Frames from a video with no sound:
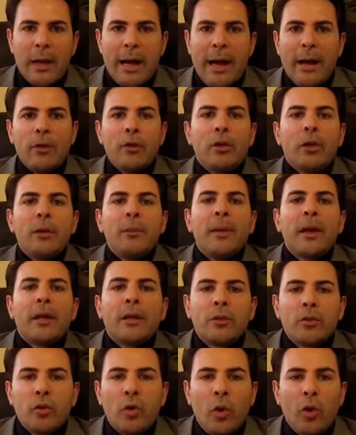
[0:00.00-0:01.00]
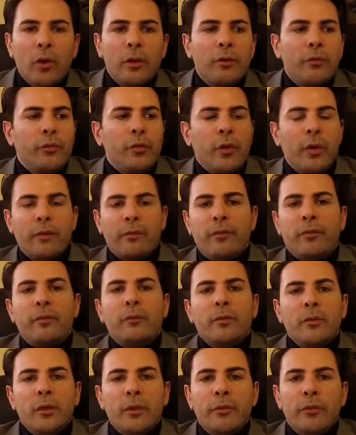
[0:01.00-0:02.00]
How are you going to make it gold if
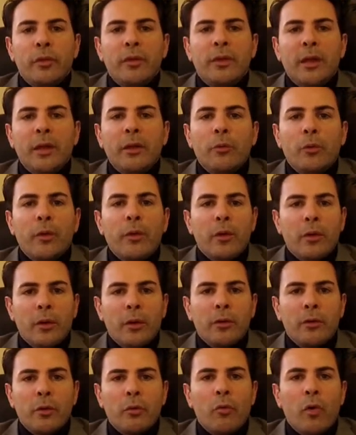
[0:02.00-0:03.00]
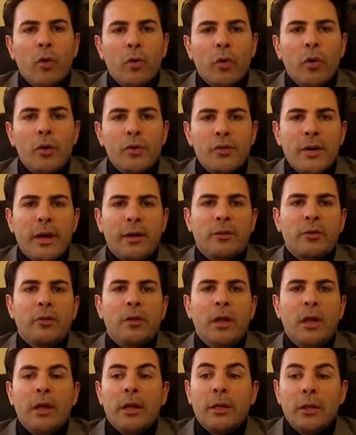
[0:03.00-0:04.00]
you're dealing with the wrong
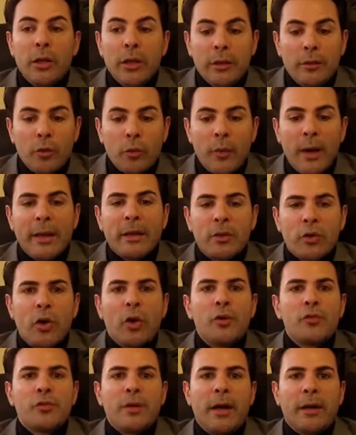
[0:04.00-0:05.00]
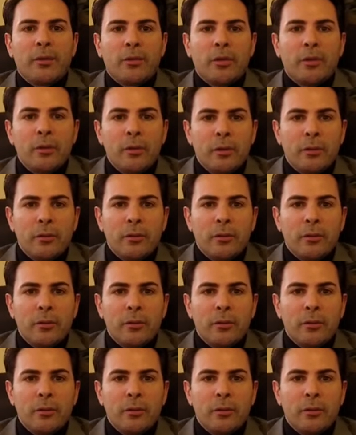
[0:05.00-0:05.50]
contractor? You need the right contractor.